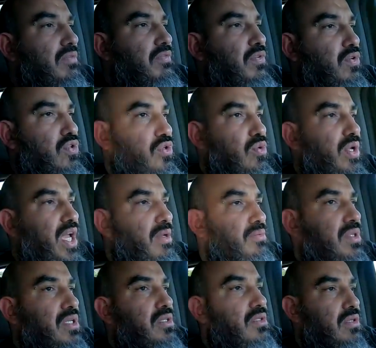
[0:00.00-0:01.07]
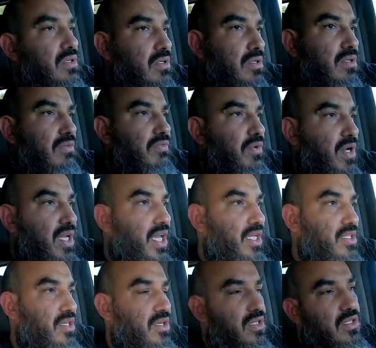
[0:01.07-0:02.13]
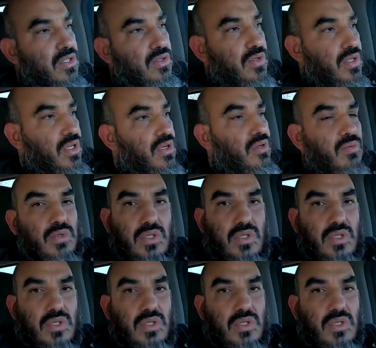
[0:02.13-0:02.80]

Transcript: for two cam sensors for our K-Series into the Neon,